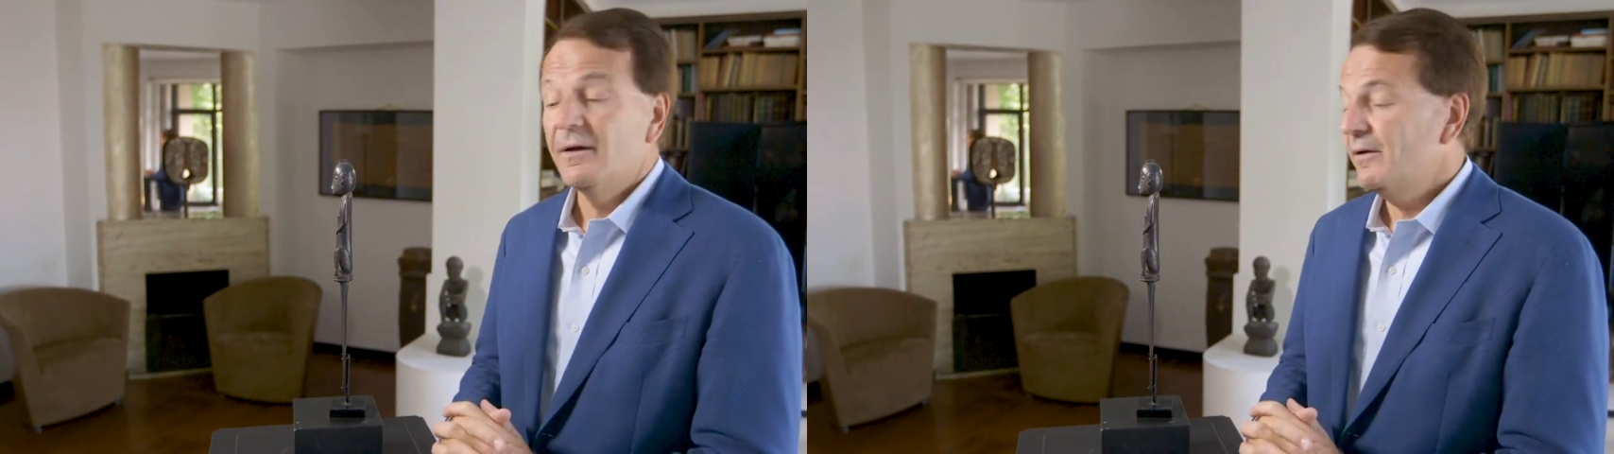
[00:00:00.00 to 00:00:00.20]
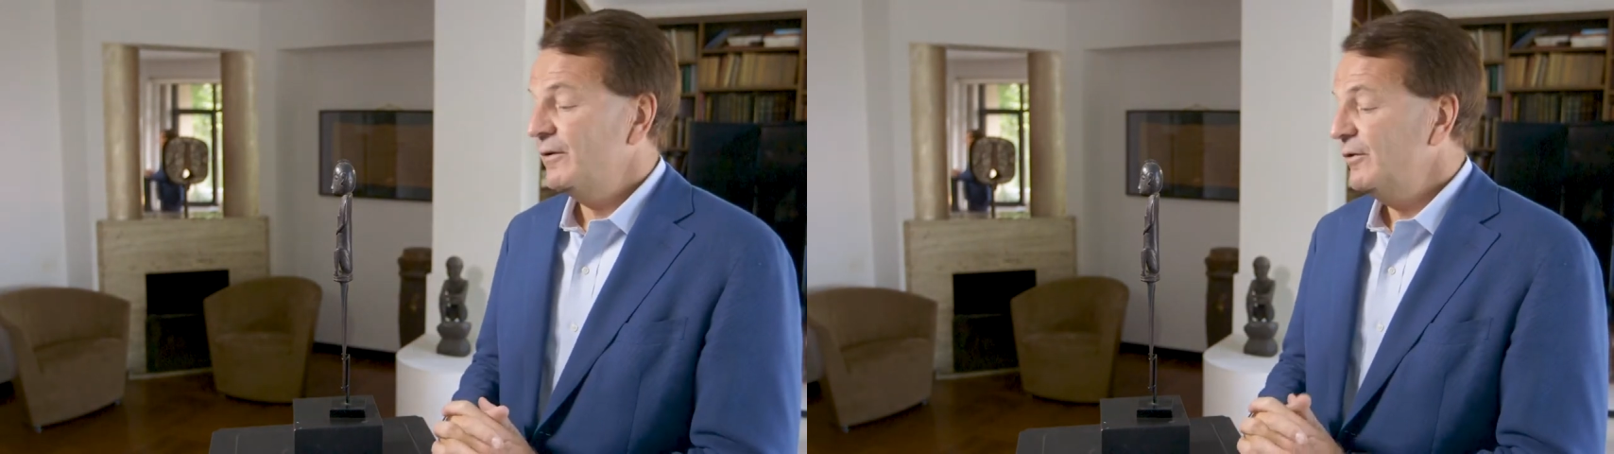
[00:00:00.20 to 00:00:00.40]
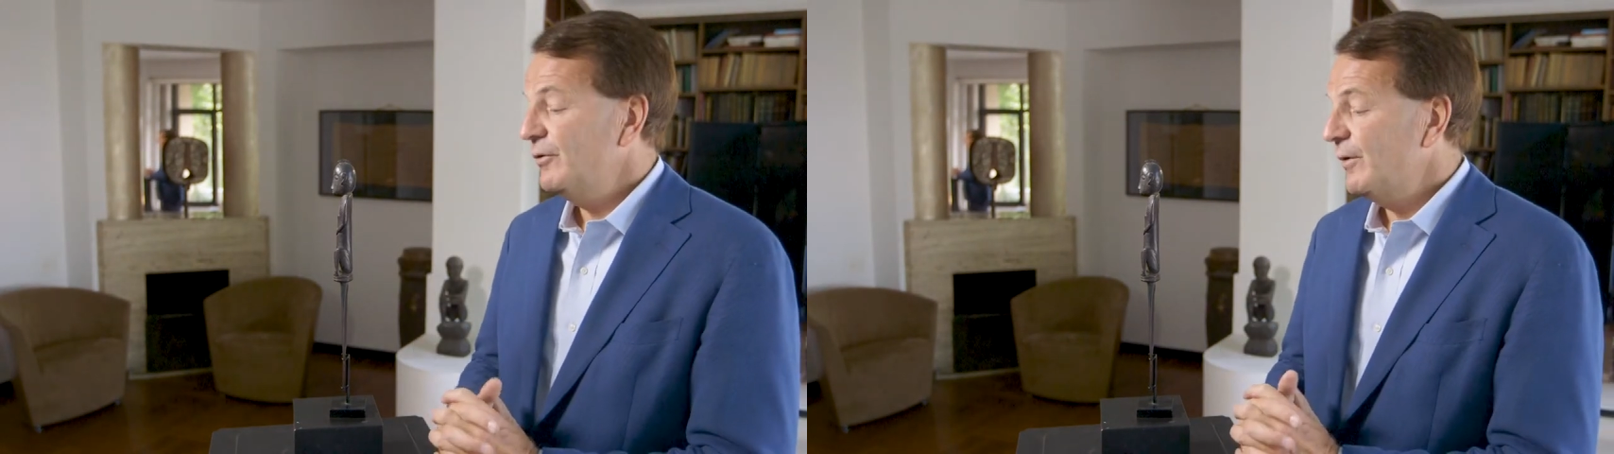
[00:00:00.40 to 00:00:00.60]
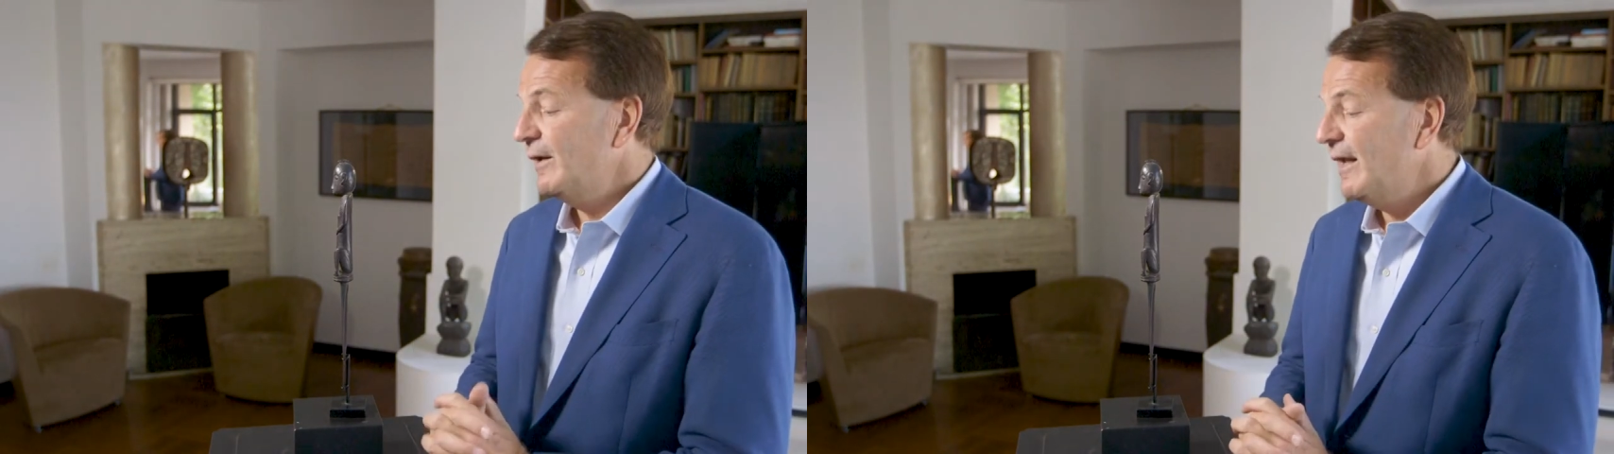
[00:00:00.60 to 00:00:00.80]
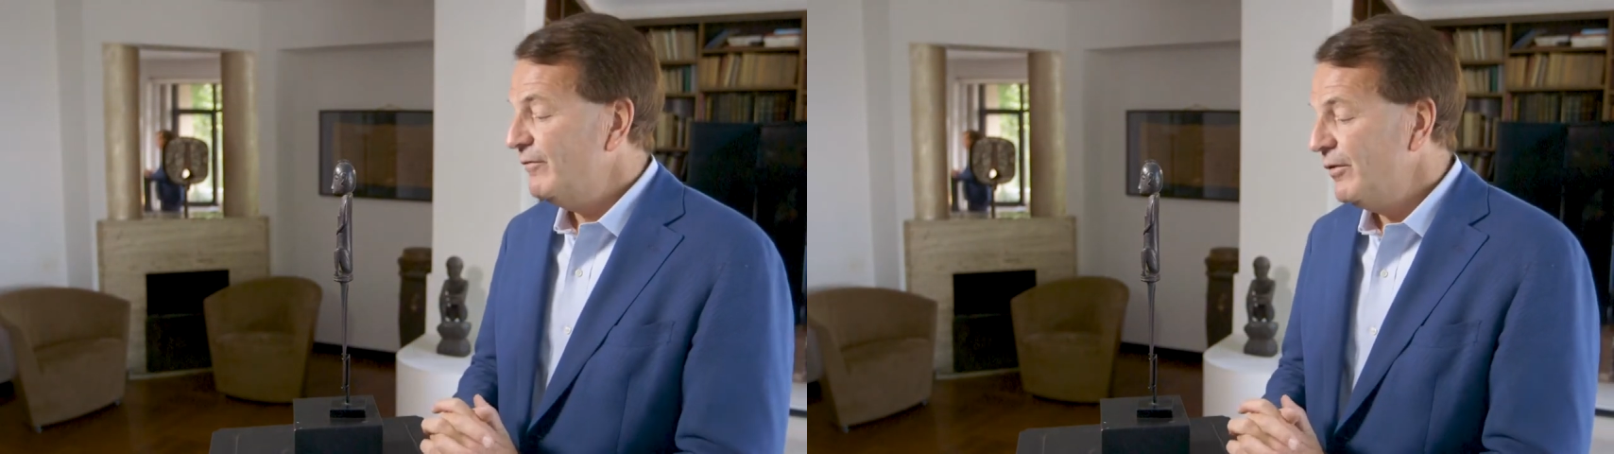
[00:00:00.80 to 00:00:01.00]

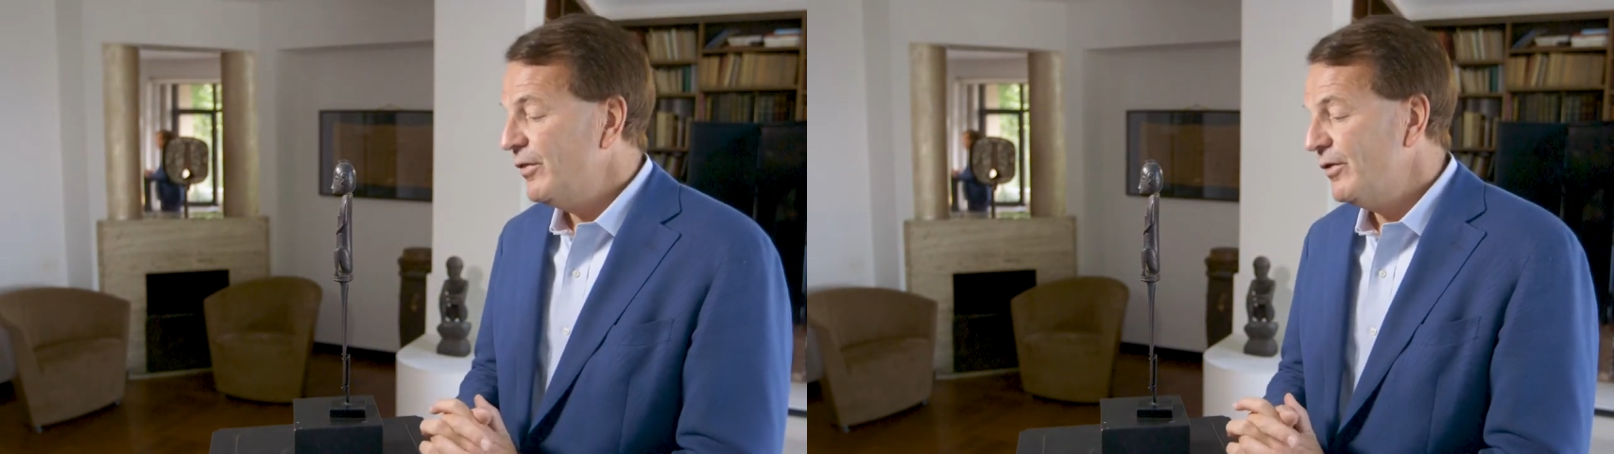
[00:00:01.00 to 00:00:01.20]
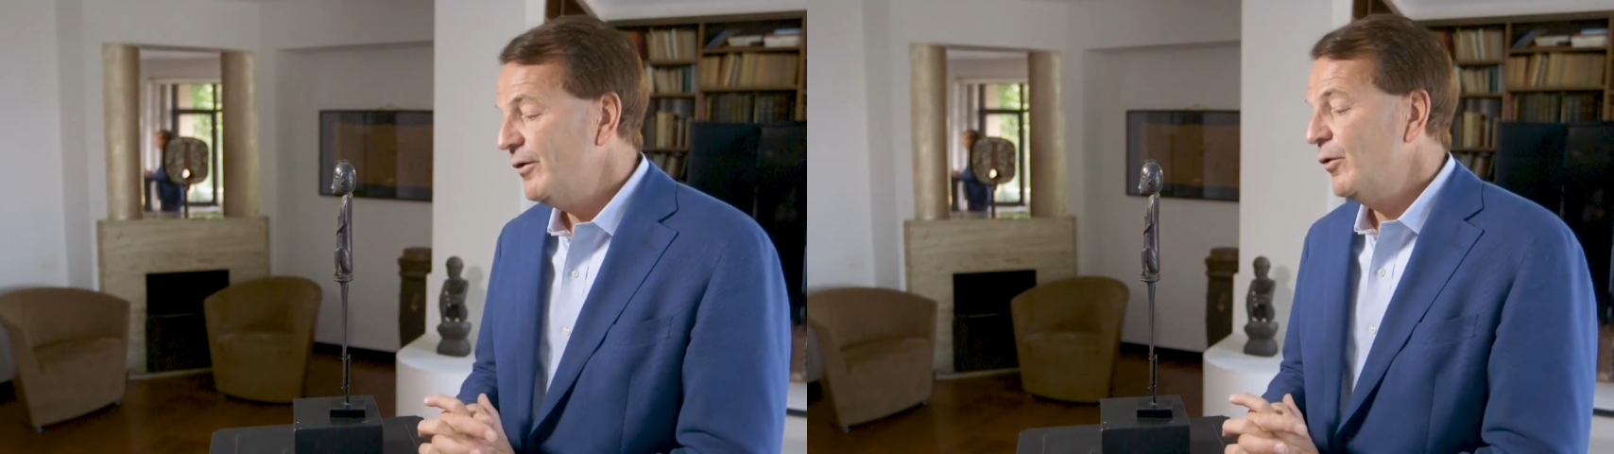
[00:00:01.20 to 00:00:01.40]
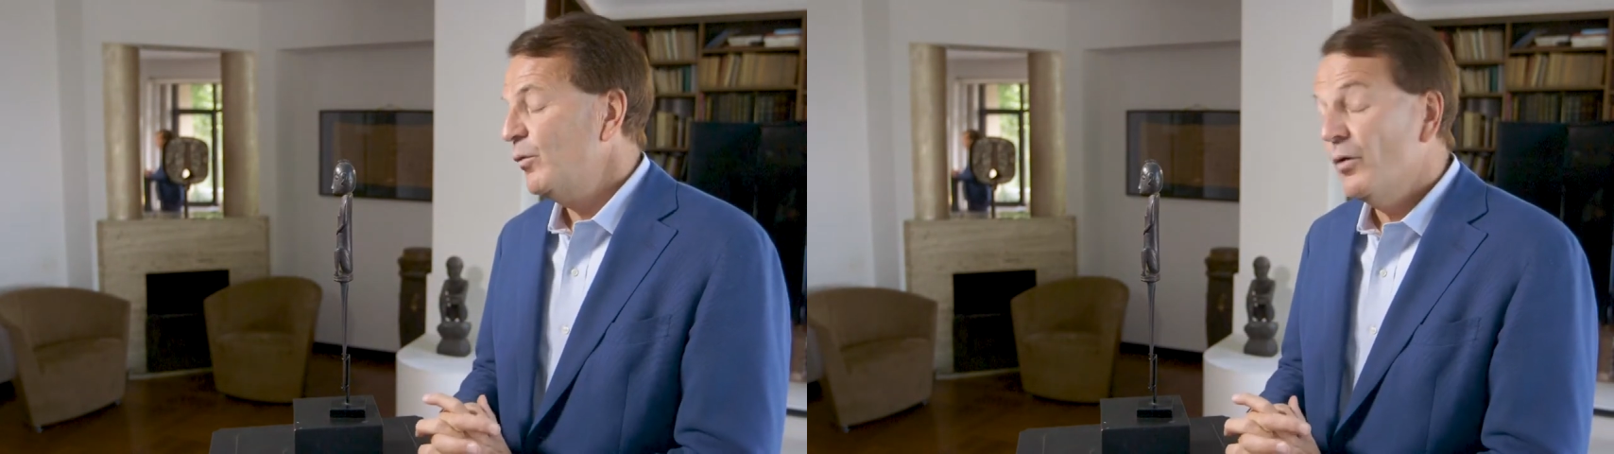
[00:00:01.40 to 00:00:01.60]
11th